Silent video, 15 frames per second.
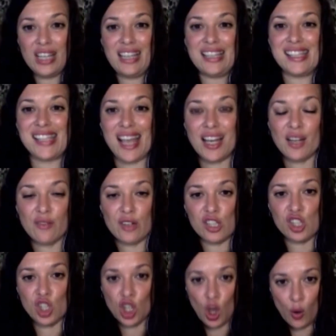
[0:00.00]
inside of
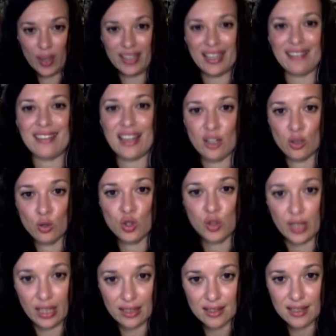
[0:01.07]
us to go and get that
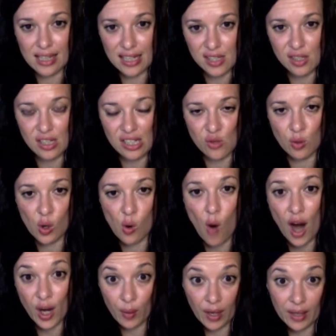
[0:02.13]
nutrient that it's
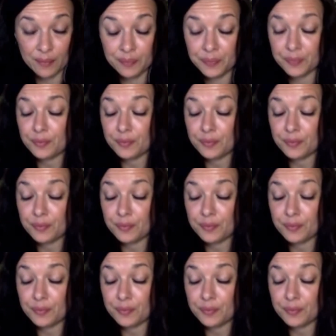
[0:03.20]
requiring.